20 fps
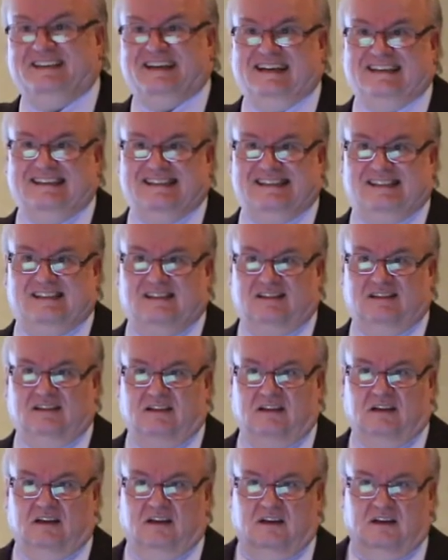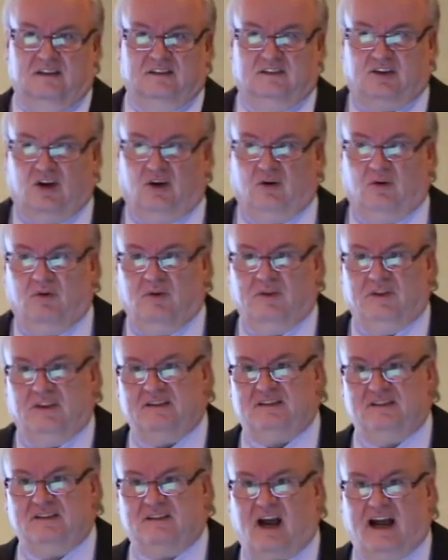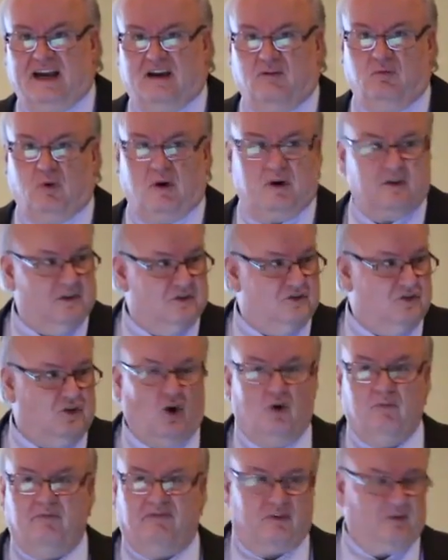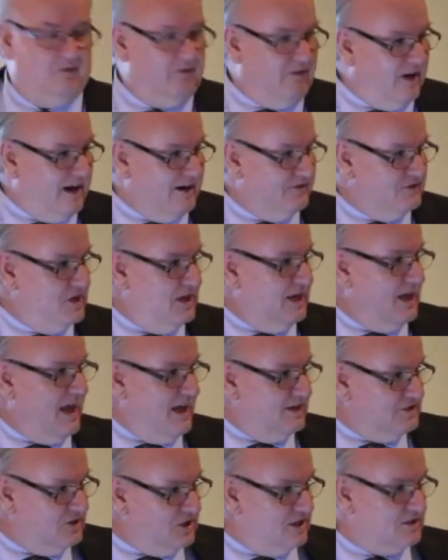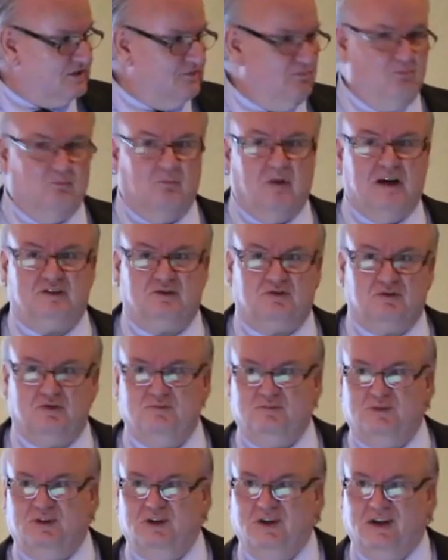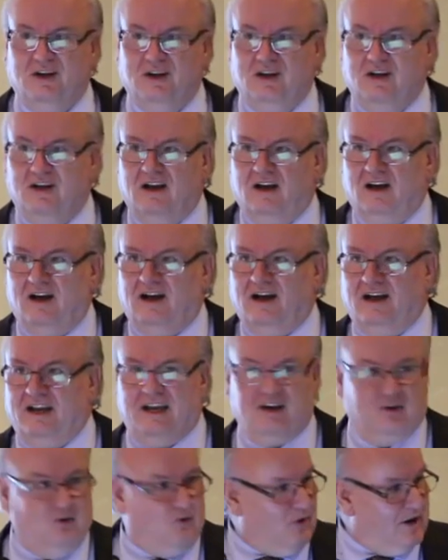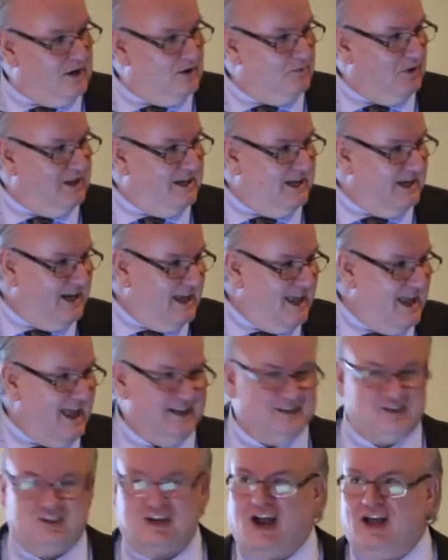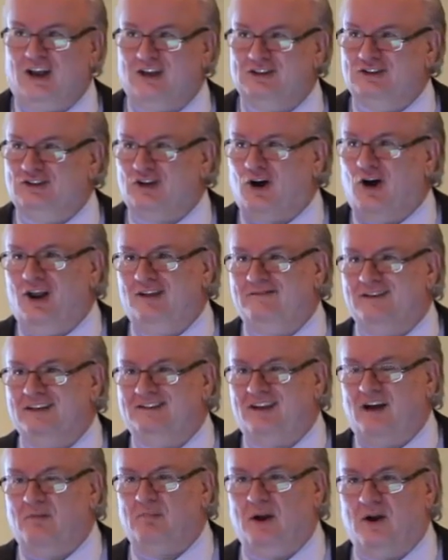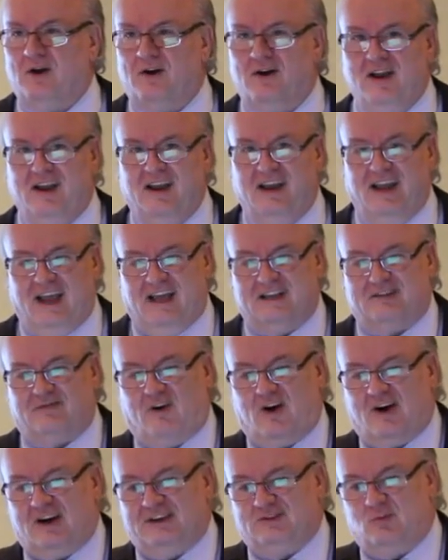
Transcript: it does. So this is kind of where the scope for 5G has just mushroomed incredibly and has challenged all of us up here as far